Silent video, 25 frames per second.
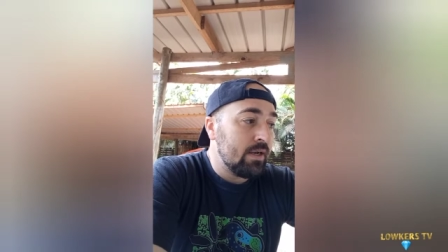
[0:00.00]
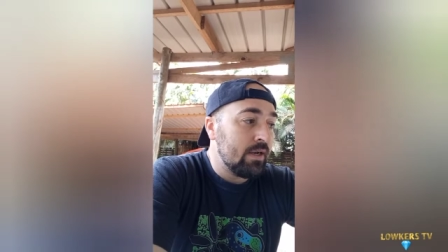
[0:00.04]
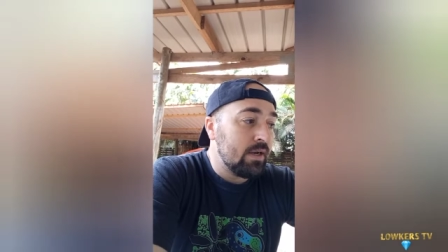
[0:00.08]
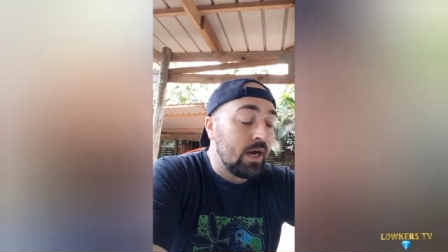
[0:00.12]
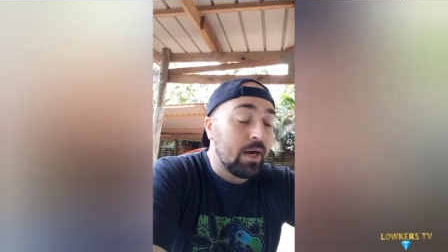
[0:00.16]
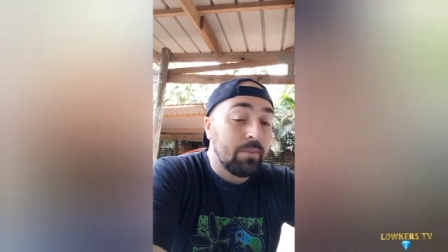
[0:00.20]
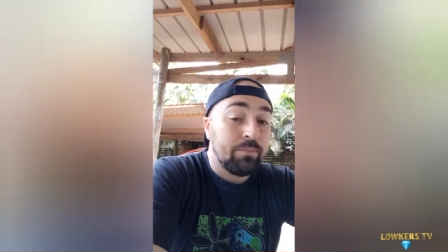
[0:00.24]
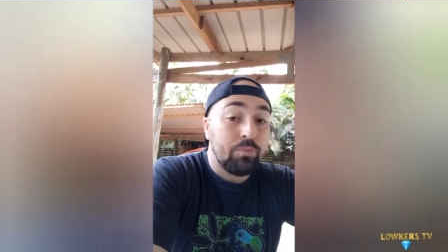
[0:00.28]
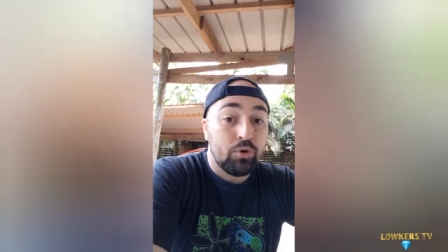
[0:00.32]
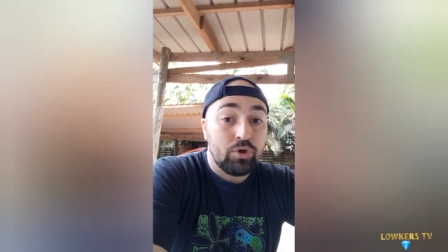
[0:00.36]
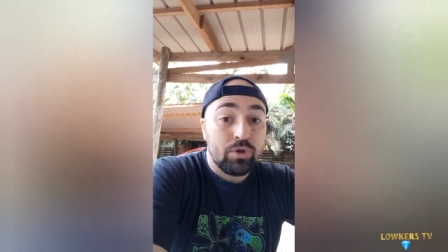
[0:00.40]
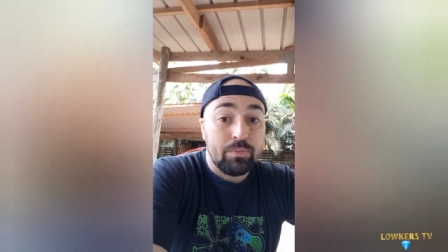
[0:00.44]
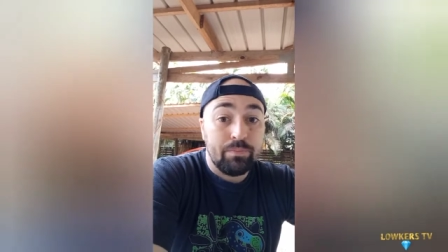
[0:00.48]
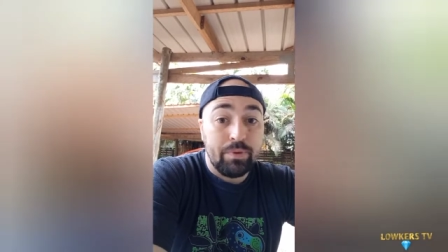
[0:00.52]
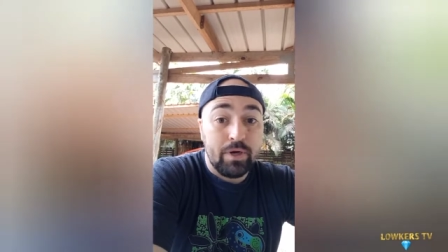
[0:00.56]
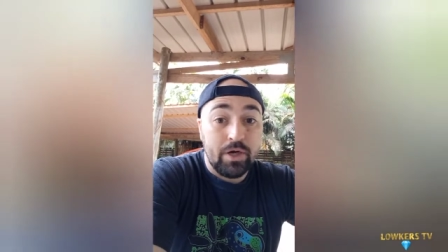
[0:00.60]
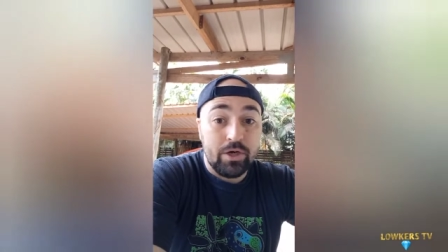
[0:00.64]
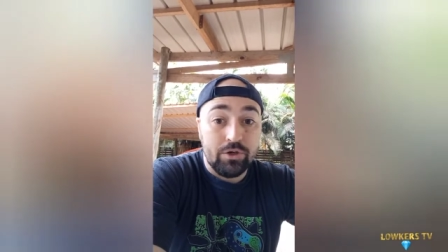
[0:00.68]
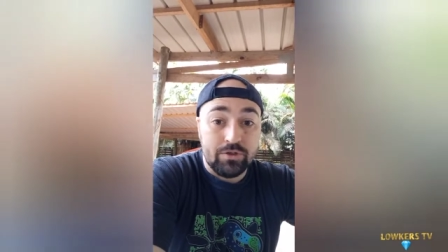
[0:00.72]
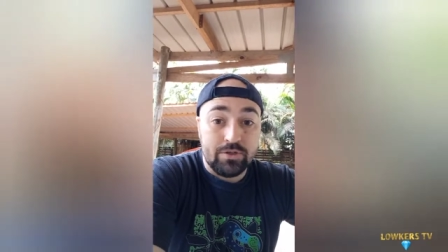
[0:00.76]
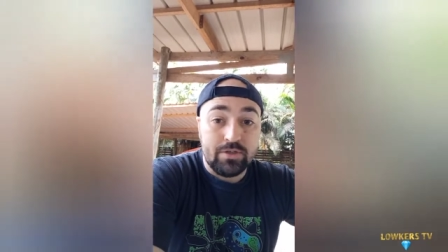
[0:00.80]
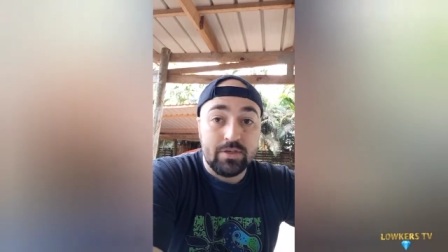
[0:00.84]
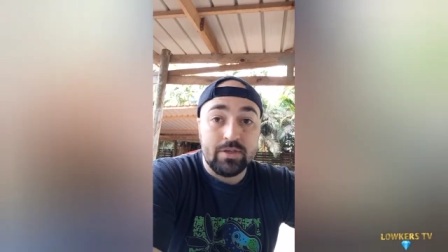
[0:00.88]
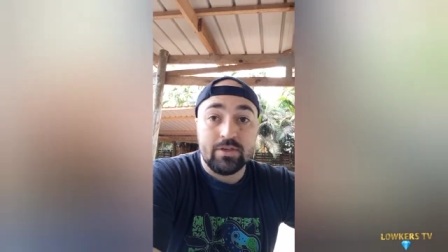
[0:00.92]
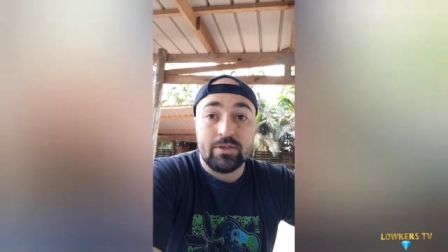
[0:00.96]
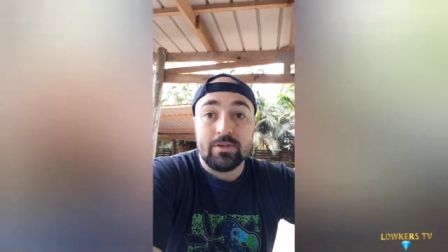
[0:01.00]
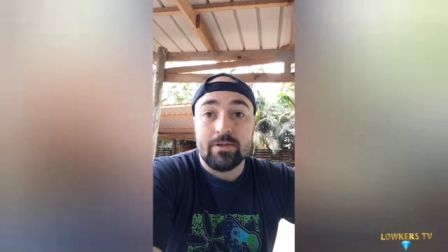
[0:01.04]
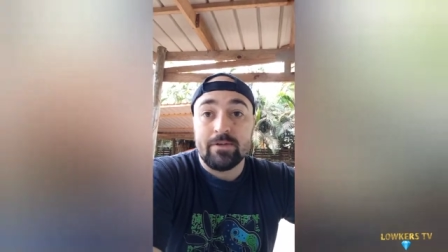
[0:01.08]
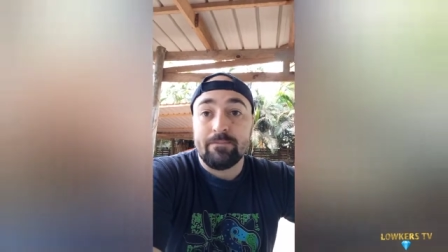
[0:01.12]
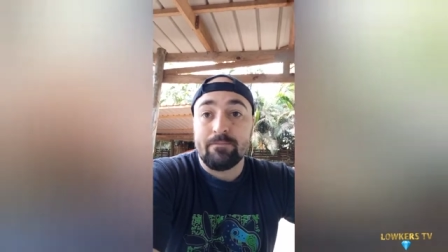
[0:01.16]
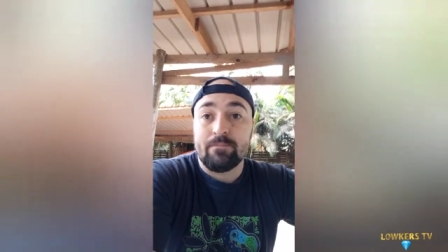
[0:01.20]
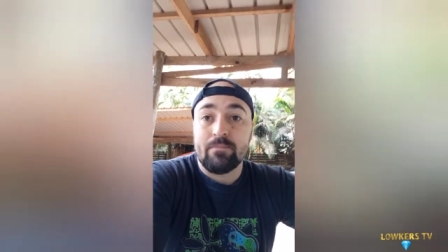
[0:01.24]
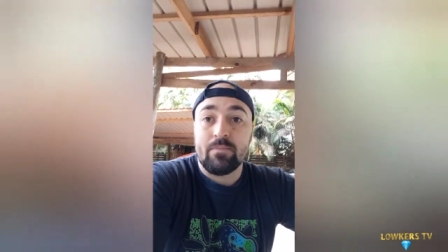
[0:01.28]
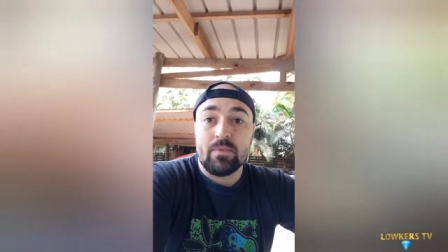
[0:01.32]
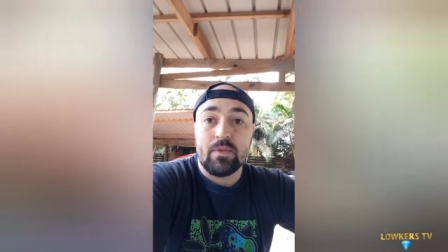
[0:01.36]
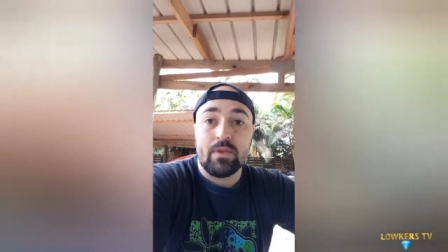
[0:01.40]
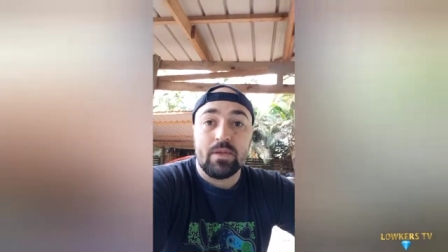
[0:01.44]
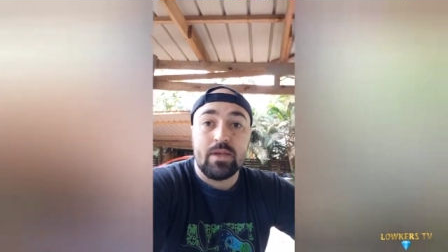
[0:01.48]
I bought a boat
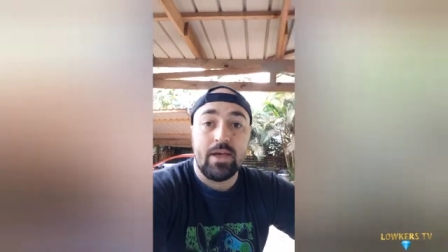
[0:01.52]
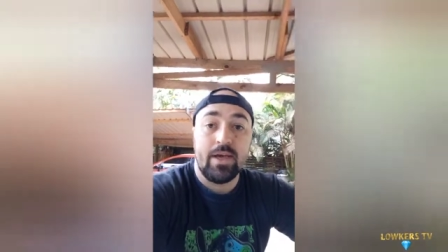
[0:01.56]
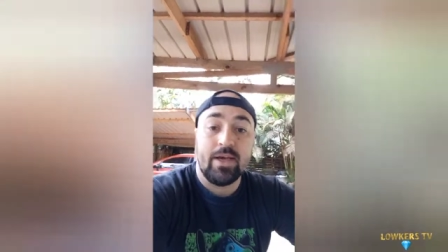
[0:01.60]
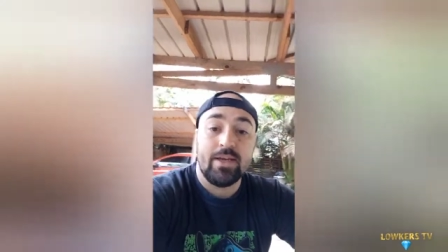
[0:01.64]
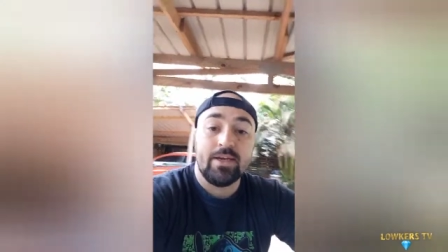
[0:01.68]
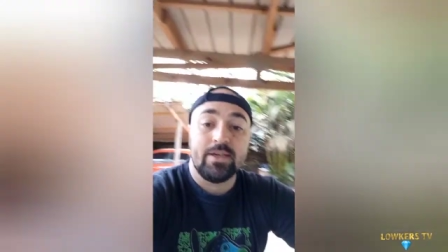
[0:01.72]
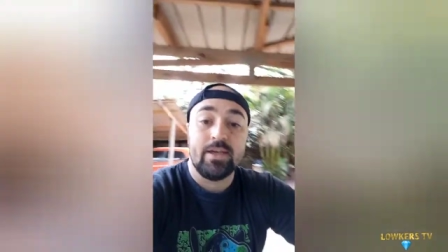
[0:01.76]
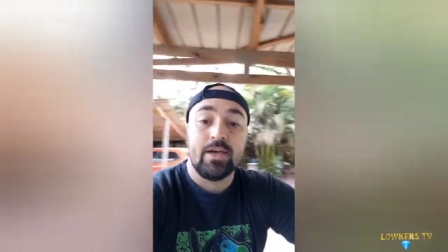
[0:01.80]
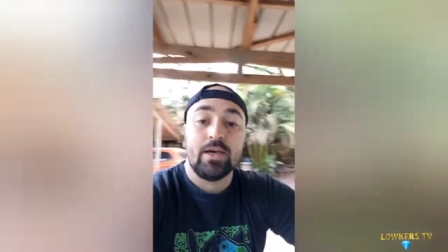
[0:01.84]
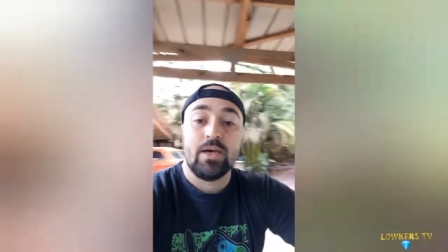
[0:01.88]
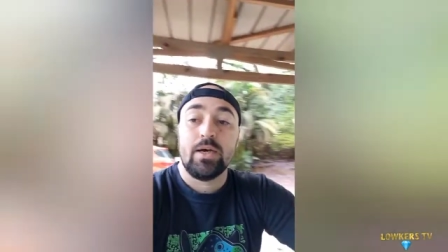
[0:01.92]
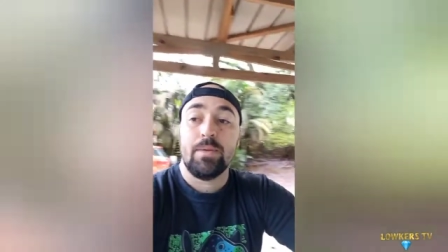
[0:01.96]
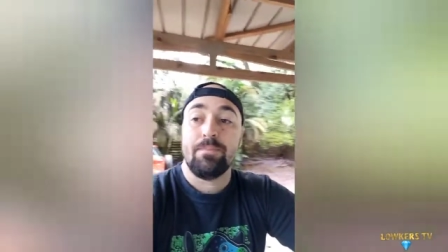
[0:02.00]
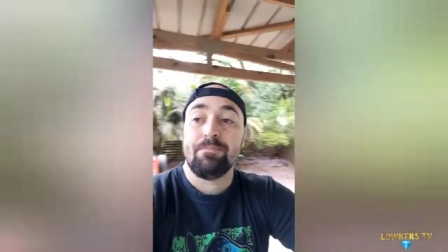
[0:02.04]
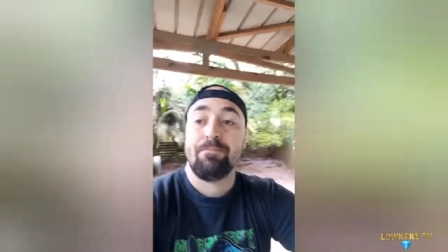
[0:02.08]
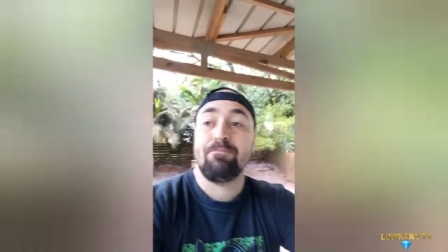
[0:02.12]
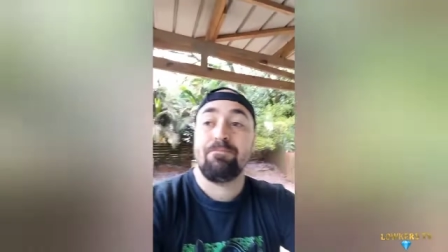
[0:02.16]
and a